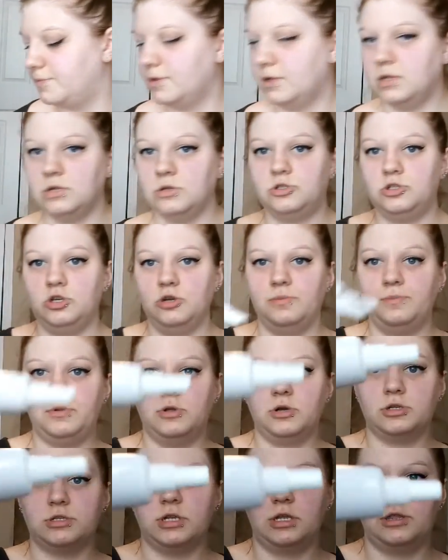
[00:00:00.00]
little
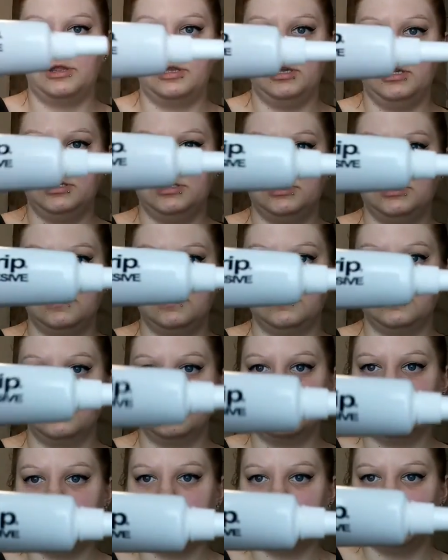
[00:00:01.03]
tube looks like this.
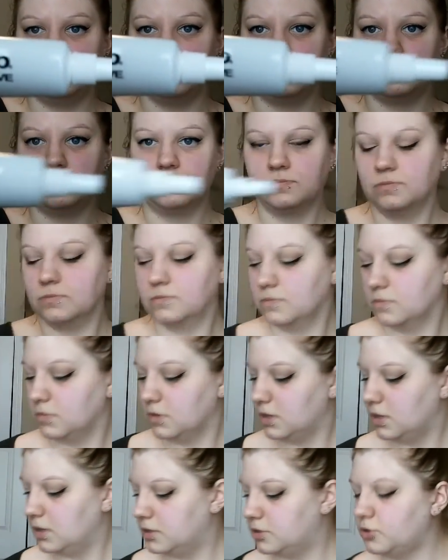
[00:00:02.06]

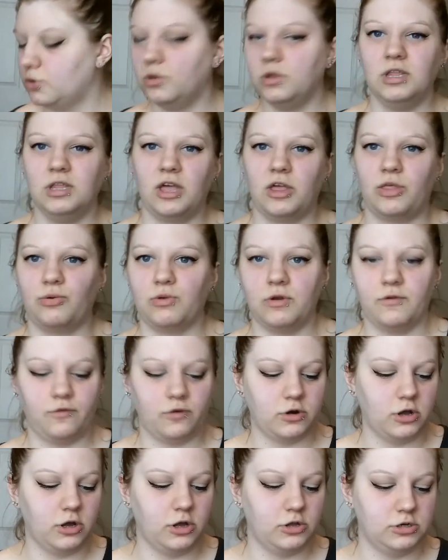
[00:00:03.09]
It's only like $3
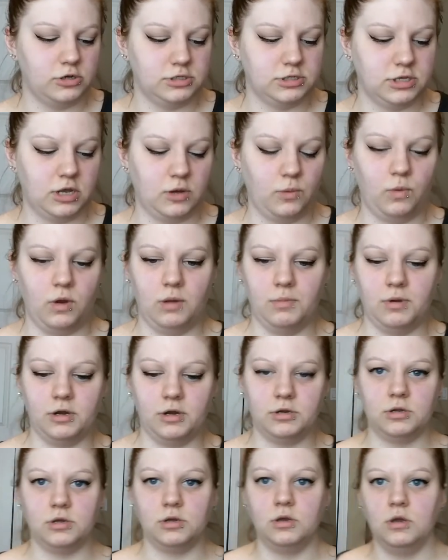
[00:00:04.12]
or $4 at
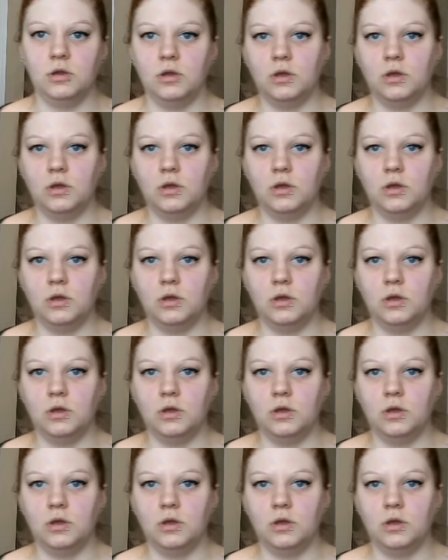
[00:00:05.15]
Walmart.